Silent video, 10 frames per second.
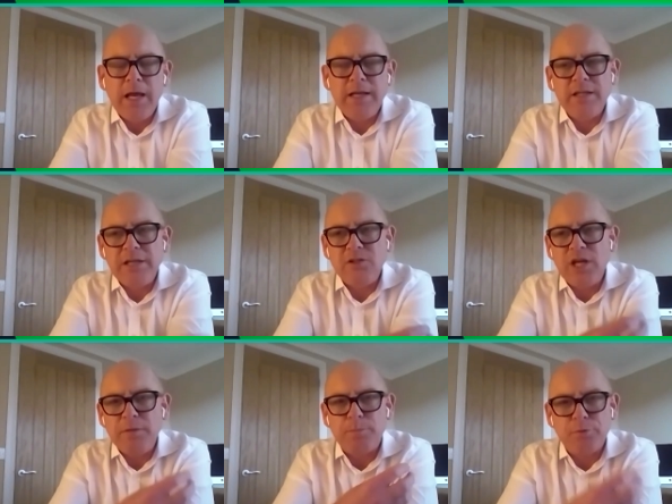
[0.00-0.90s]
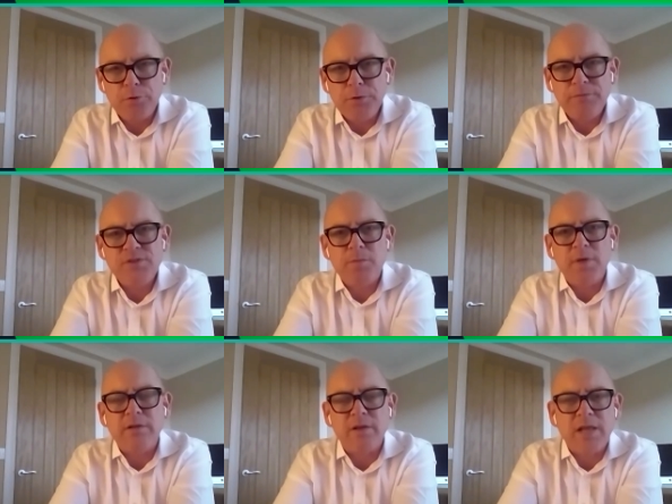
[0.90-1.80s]
it, it, it proved to
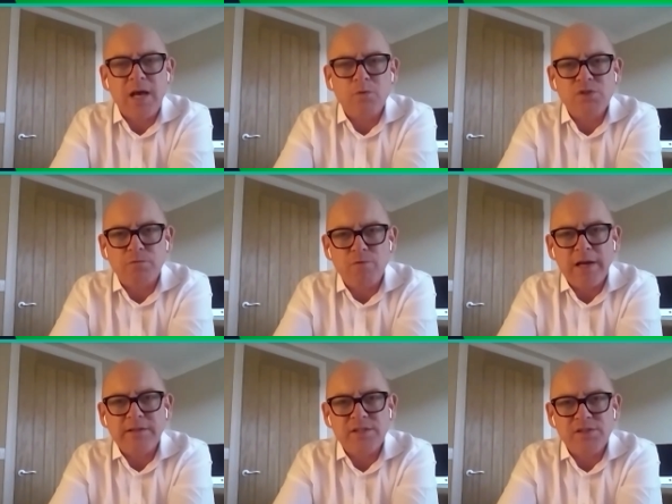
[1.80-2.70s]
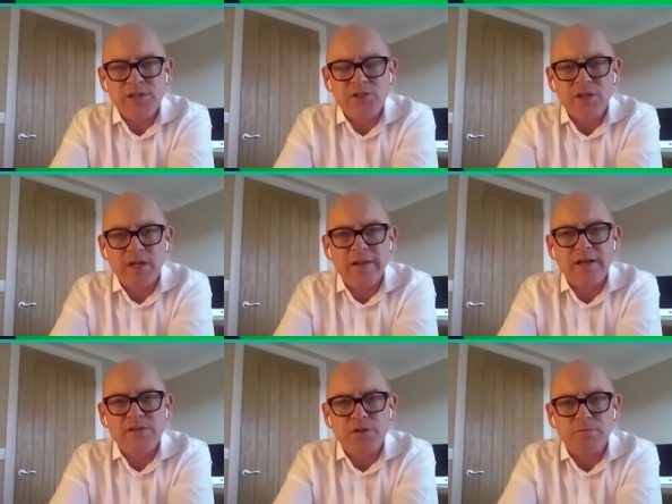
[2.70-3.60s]
me that that was the right decision and
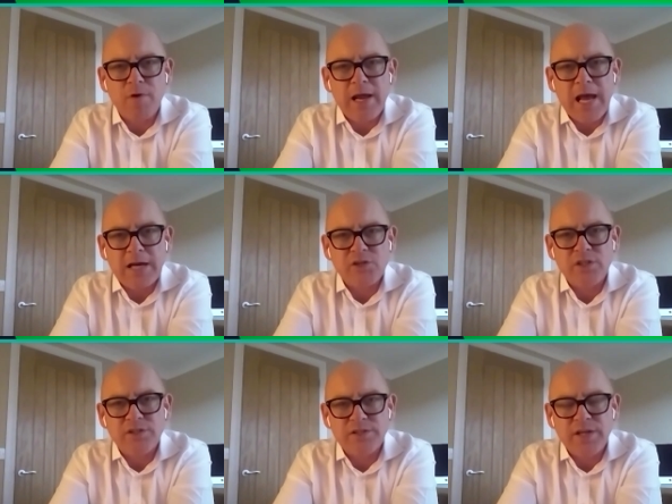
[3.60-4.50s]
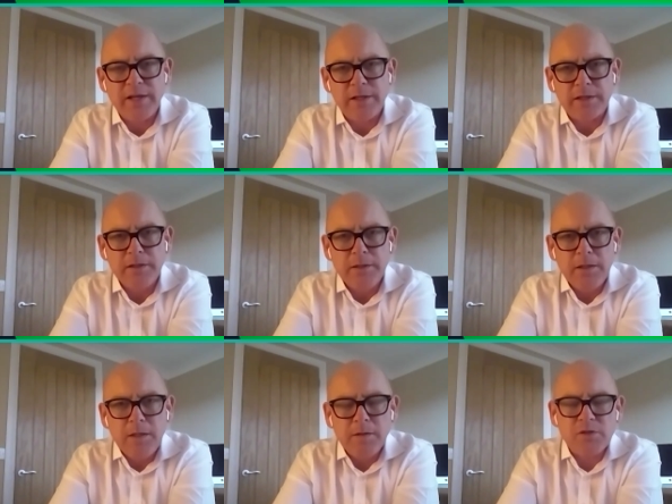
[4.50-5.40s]
that is the right action to take.
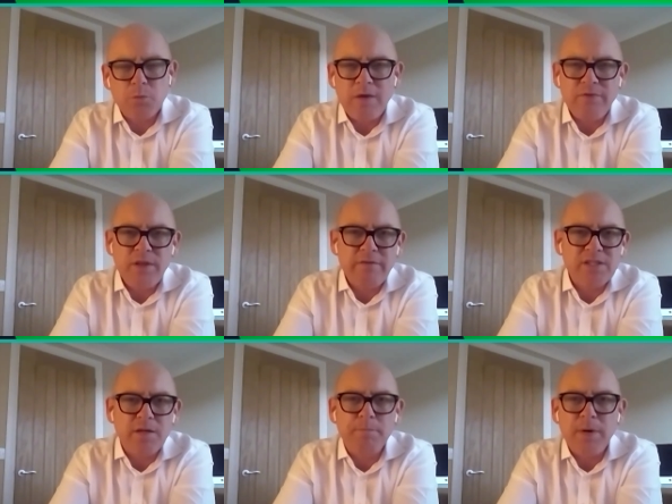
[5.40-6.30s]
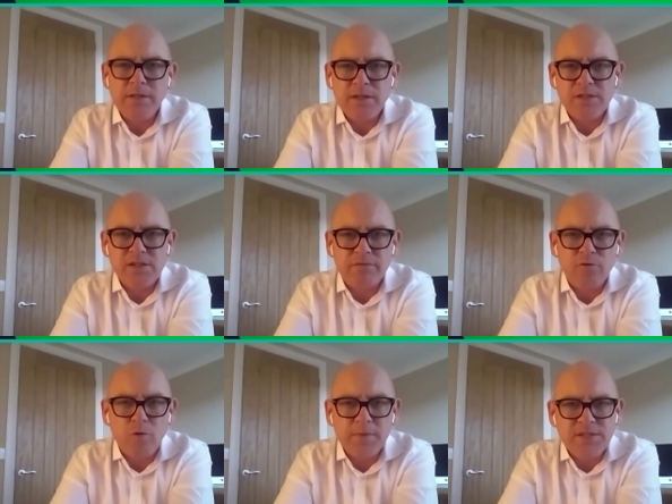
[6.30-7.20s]
Because whether there is an abundance of
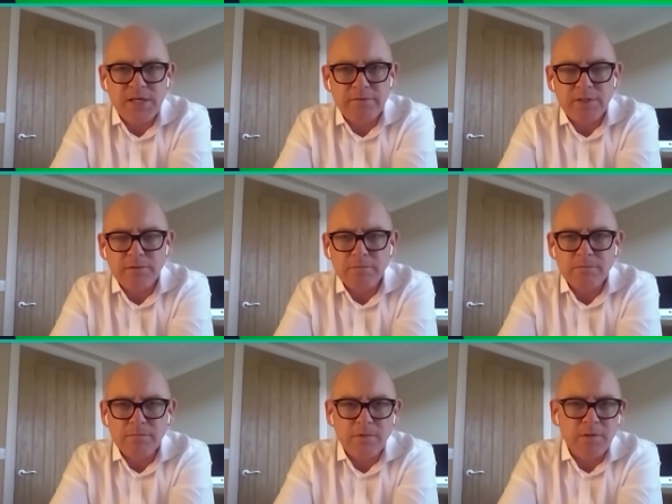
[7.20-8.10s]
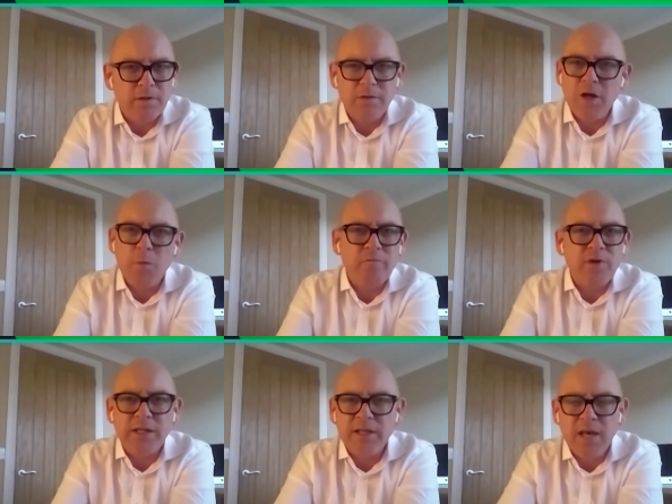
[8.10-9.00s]
raw material no one
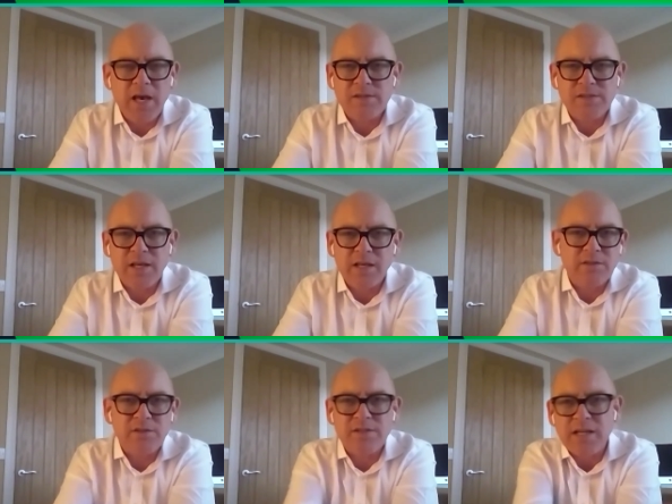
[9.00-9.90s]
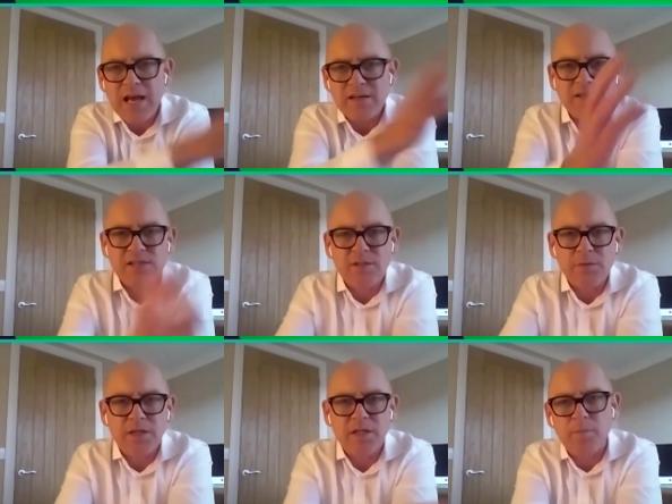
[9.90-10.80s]
really cares. They can just get access to
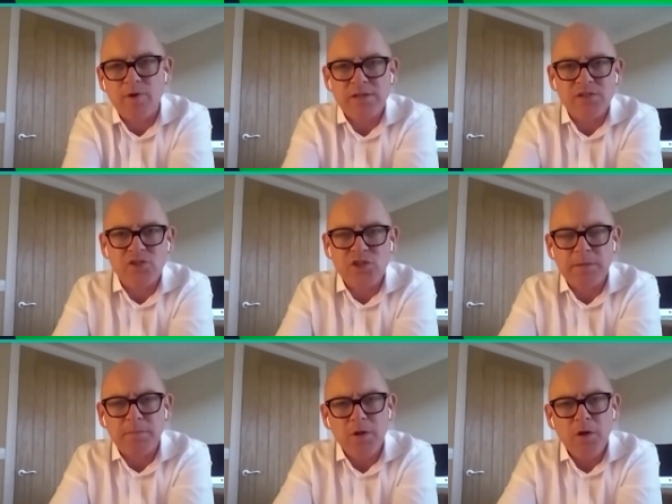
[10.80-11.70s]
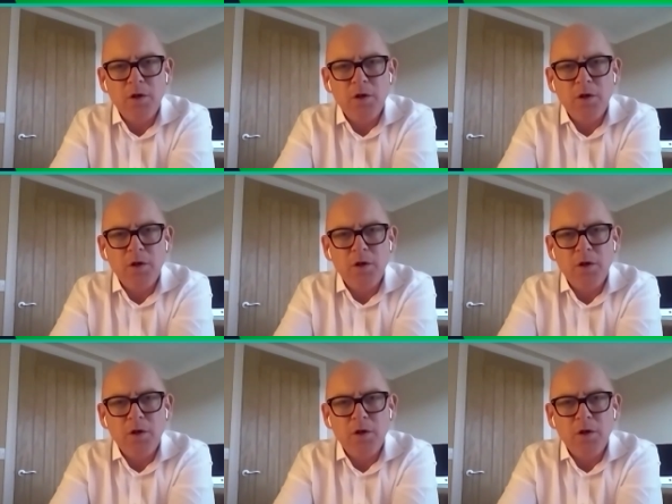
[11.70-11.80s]
it and the price is cheap.